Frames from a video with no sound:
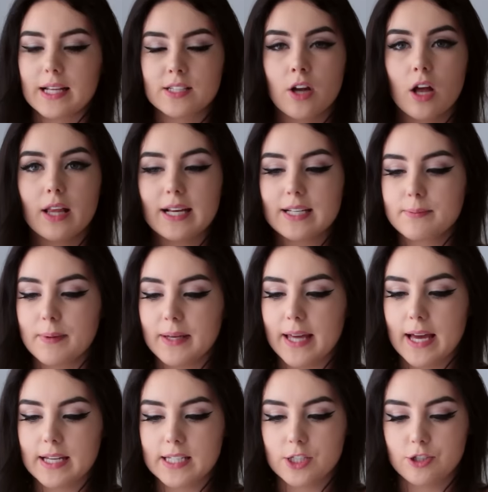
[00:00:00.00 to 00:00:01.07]
It's not like
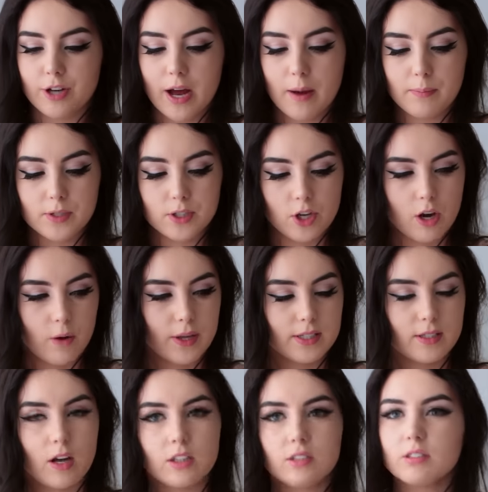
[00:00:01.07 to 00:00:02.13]
spaghetti straps, so
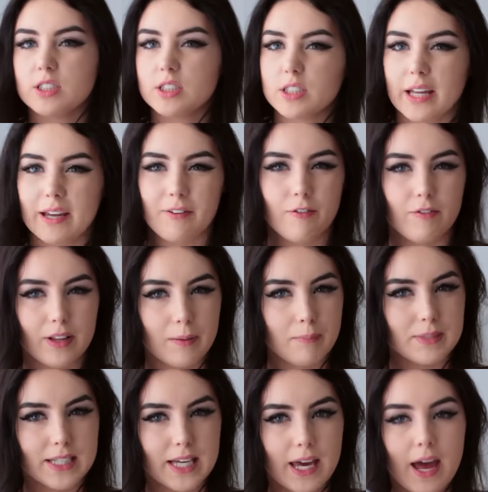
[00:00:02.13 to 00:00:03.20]
it's not just like
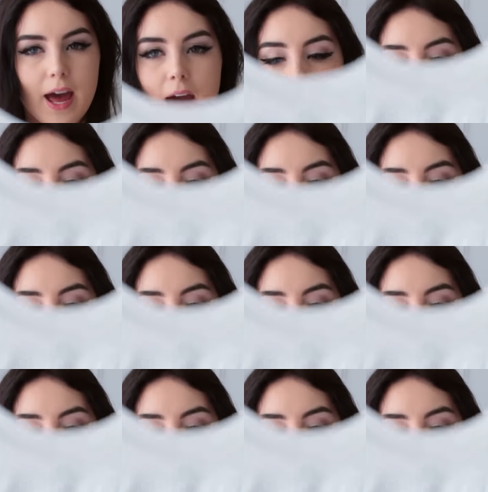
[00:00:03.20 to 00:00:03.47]
flimsy,